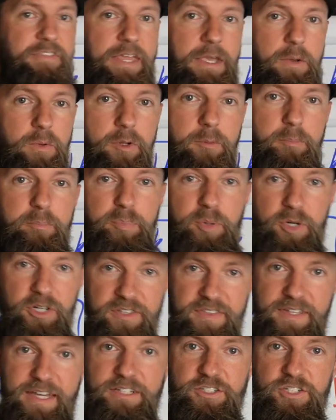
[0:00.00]
they would book
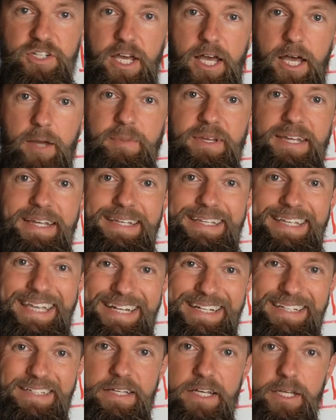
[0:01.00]
that job and
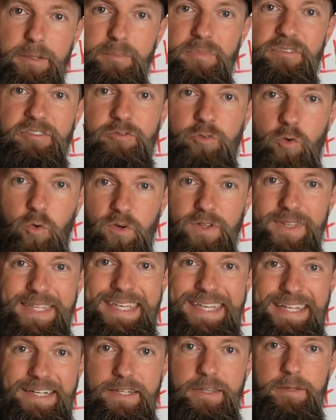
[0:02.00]
get it done before
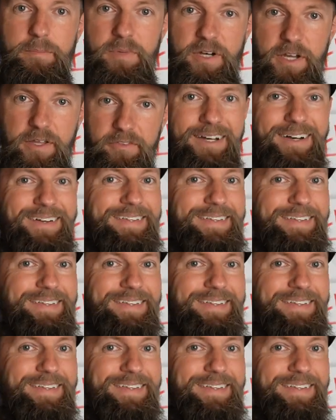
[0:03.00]
the end of the month.